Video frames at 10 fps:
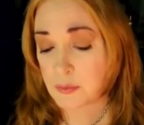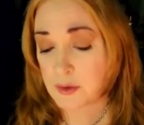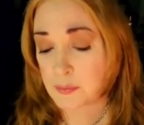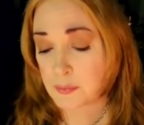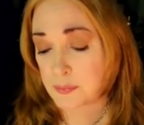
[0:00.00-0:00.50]
We
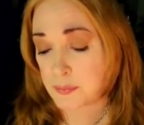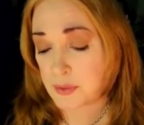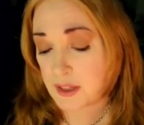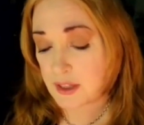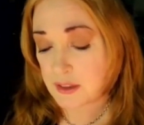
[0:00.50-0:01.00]

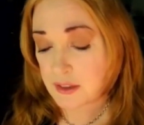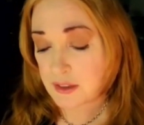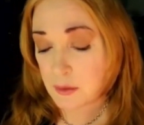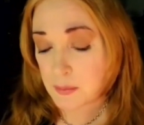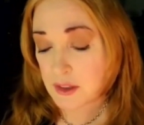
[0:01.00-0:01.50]
played
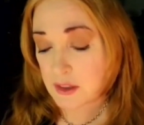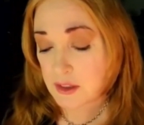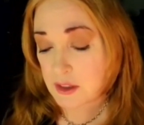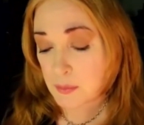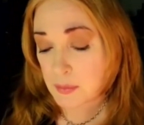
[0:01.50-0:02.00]
Gilman
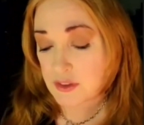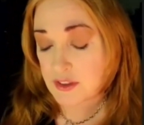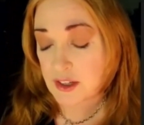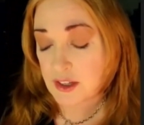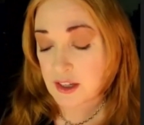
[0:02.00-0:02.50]
a couple of
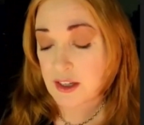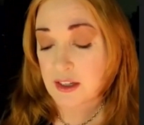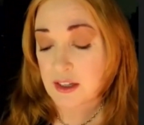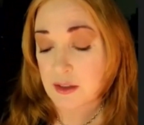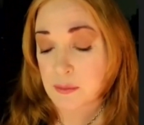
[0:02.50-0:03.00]

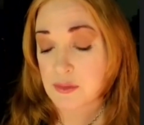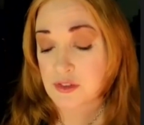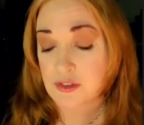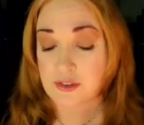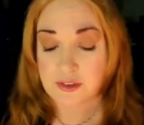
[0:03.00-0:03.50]

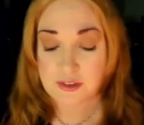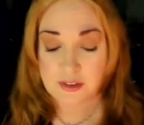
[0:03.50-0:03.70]
times